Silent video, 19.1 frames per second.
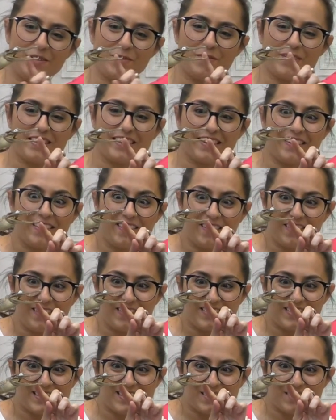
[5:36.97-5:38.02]
with
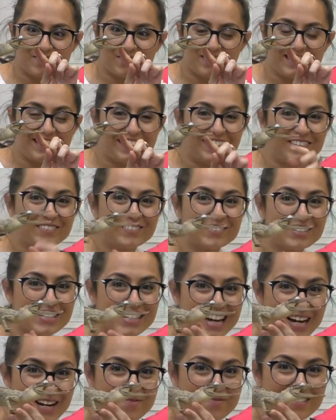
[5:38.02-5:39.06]
lots of little
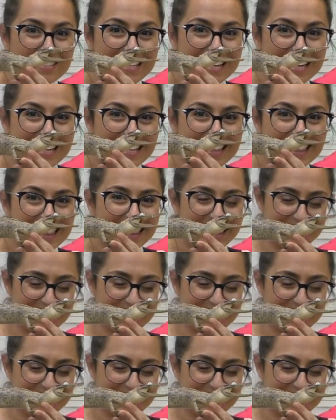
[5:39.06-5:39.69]
sharp teeth.